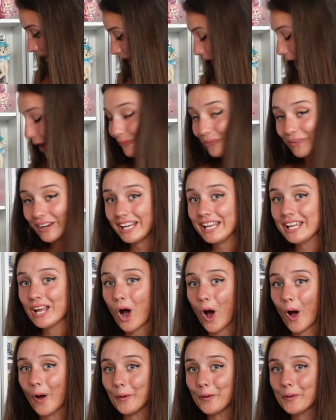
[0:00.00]
I really
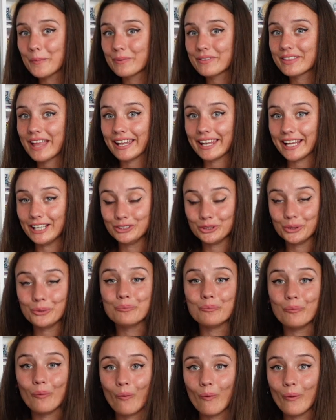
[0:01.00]
hope that they do
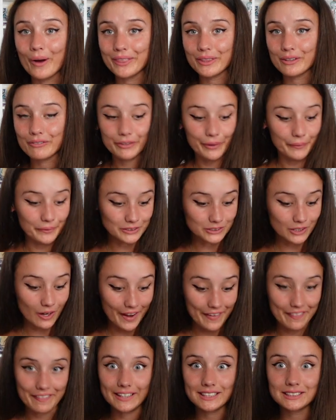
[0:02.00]
more in the future
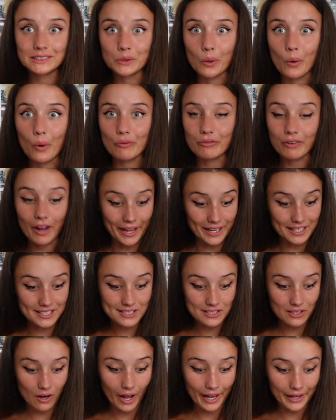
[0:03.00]
in this sort of like
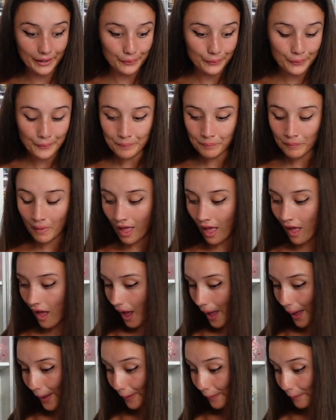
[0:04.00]
style
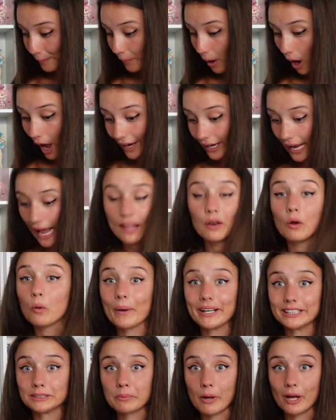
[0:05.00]
um, I cannot
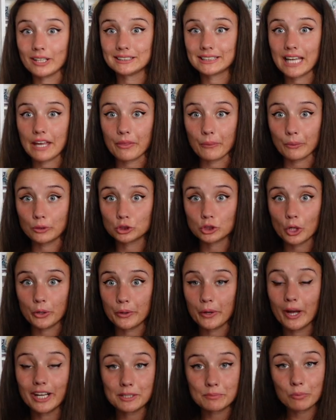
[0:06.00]
wait to put her together and show you
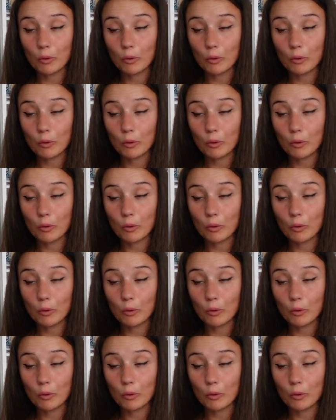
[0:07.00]
guys